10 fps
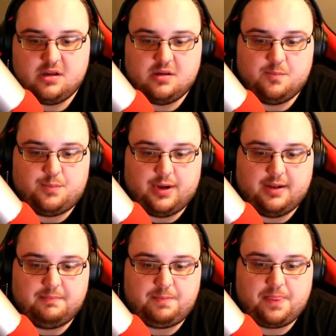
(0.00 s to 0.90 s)

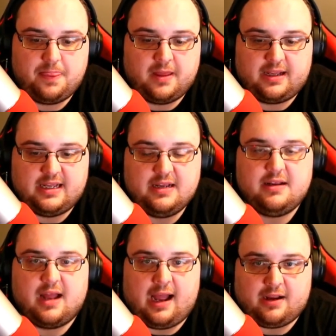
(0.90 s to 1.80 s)
But like
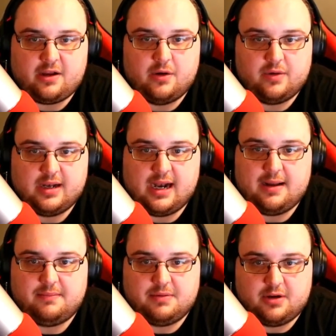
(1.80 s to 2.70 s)
he echoed, and
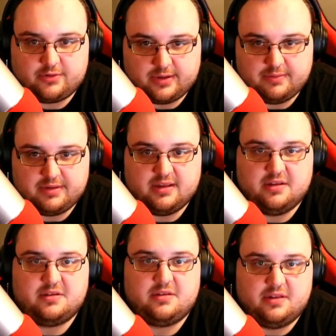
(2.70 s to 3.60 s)
I agree with
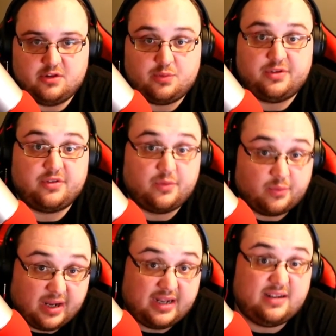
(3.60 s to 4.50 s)
this, this was the
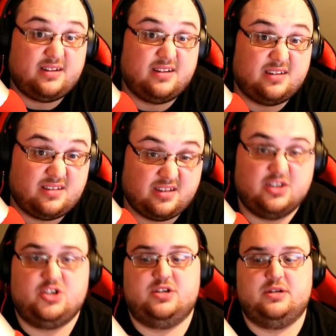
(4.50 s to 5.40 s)
right
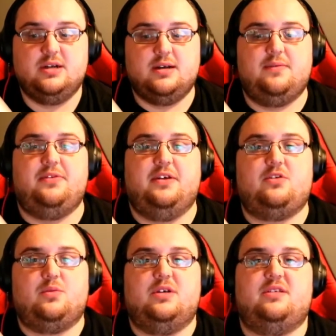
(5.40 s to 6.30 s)
decision.
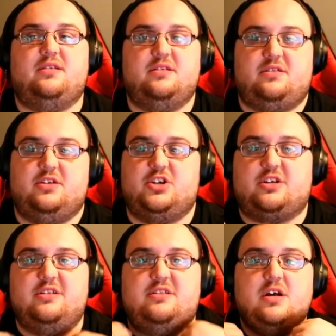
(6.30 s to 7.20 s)
This was the decision
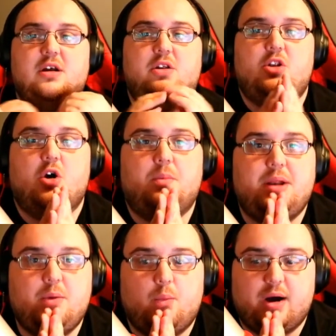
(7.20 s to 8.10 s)
because
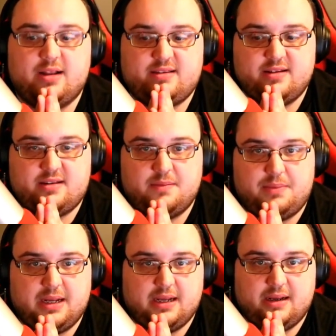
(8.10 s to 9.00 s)
nobody wants it to
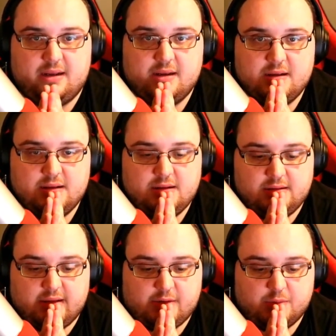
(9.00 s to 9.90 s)
be
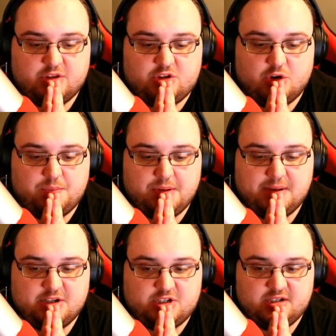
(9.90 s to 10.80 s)
like when Soapy
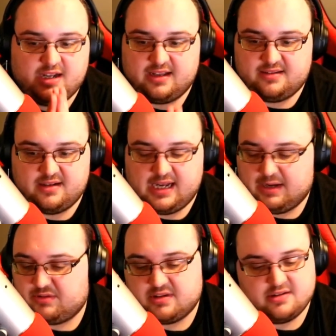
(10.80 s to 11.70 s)
mentioned Destiny.
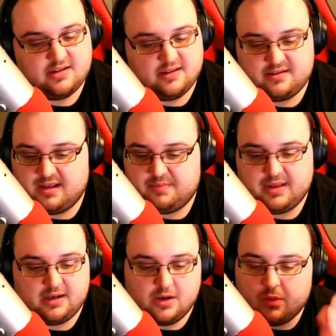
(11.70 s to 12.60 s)
I was going to say the same thing.